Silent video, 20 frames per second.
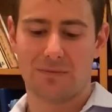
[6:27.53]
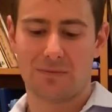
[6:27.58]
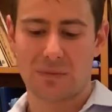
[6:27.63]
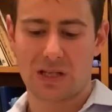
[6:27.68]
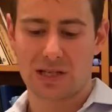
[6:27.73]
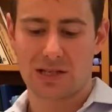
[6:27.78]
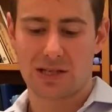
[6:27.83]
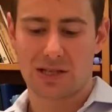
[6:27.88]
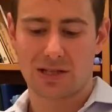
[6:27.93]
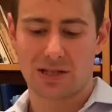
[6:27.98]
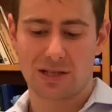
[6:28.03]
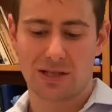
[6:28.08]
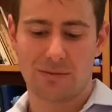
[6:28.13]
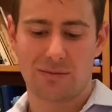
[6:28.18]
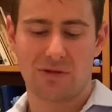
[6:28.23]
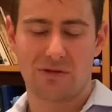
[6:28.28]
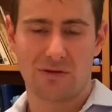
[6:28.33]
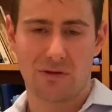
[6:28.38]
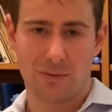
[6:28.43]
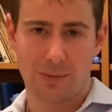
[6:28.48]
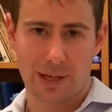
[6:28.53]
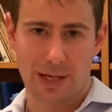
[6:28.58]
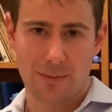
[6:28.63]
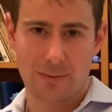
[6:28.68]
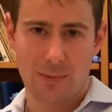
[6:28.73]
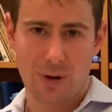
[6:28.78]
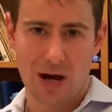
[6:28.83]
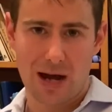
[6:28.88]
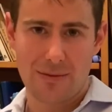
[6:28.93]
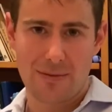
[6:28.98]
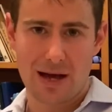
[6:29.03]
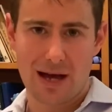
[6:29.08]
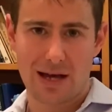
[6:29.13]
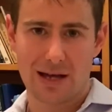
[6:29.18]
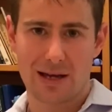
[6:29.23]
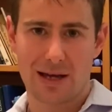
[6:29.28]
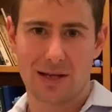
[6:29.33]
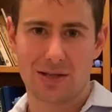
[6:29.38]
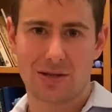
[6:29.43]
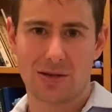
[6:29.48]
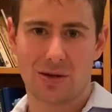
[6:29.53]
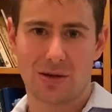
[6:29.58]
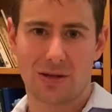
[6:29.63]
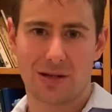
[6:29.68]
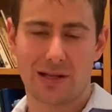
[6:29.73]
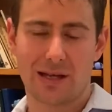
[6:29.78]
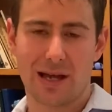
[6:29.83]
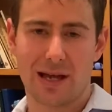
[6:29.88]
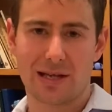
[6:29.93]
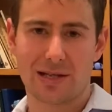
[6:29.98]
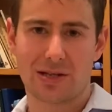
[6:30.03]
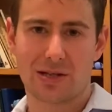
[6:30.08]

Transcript: essentially performing a buyback as early as